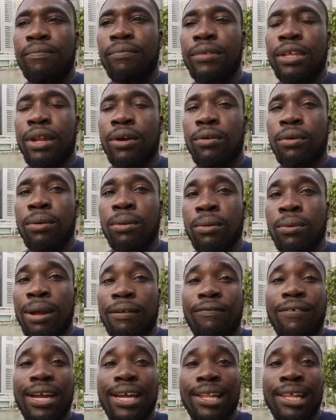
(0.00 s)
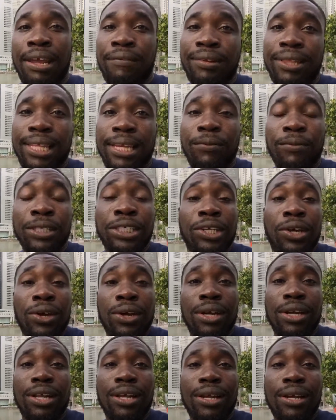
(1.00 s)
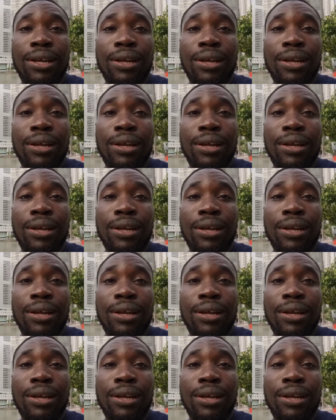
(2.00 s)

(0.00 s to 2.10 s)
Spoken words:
you know, quite frankly, everything was good.